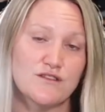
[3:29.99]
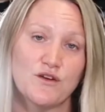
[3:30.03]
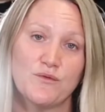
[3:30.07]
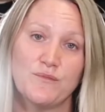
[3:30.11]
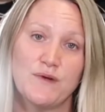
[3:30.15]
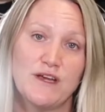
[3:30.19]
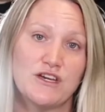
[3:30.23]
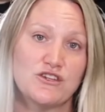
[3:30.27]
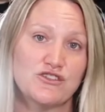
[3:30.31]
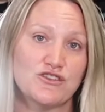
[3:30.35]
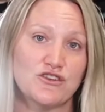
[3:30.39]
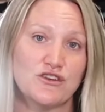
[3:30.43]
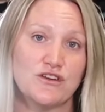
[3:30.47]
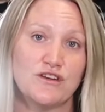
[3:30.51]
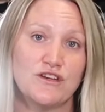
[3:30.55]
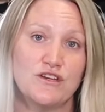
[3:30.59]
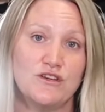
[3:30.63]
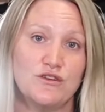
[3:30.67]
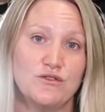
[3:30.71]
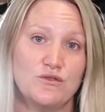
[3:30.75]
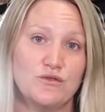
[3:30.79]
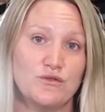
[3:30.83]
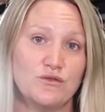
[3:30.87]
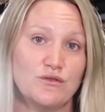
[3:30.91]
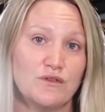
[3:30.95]
So make sure
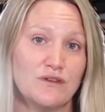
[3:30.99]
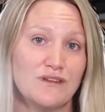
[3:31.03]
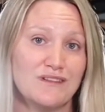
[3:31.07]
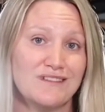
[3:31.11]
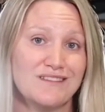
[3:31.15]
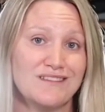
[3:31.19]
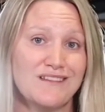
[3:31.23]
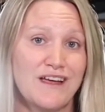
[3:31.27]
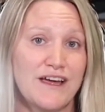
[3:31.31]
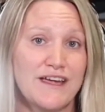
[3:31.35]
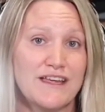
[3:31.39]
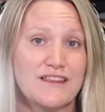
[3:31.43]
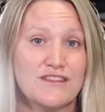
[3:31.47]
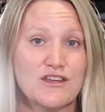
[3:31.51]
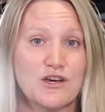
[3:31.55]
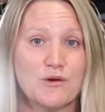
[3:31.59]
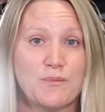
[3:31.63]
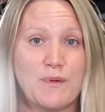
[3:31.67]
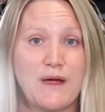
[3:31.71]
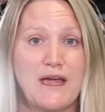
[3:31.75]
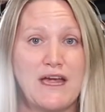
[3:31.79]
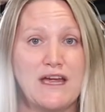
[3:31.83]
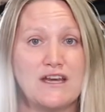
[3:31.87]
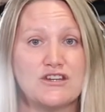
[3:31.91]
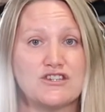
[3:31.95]
you like their
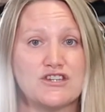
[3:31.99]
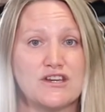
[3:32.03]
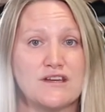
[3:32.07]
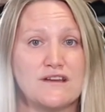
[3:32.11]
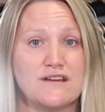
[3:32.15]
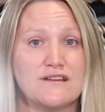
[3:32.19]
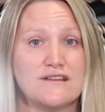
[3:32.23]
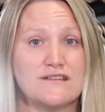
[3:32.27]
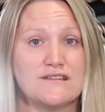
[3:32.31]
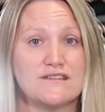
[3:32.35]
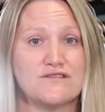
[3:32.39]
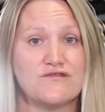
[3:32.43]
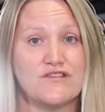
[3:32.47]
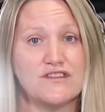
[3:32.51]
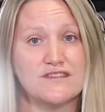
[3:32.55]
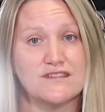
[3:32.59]
pages,